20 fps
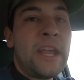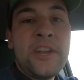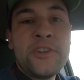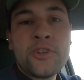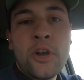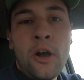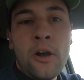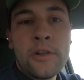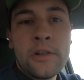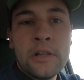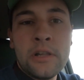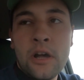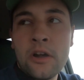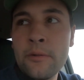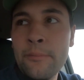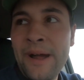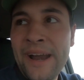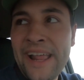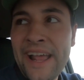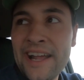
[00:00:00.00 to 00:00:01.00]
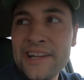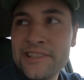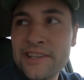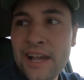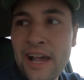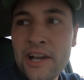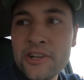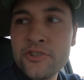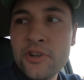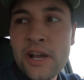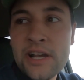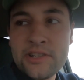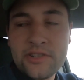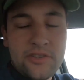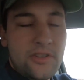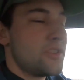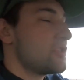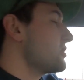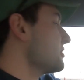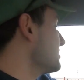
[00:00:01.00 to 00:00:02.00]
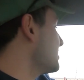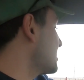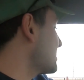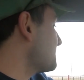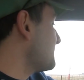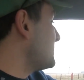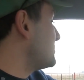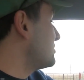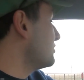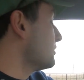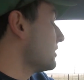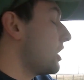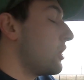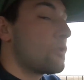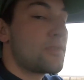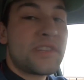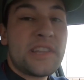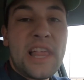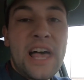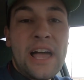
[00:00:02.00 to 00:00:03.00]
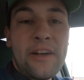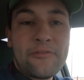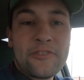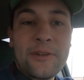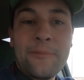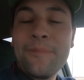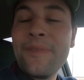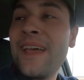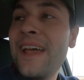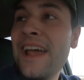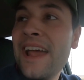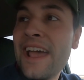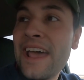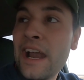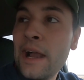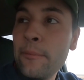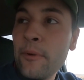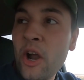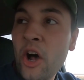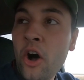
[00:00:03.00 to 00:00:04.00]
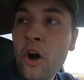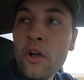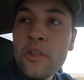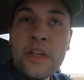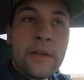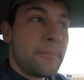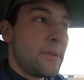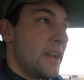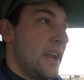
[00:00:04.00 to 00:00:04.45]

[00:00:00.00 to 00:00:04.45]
each haul a load of my dad's contract, so there should just be two loads left, and I'm gonna haul them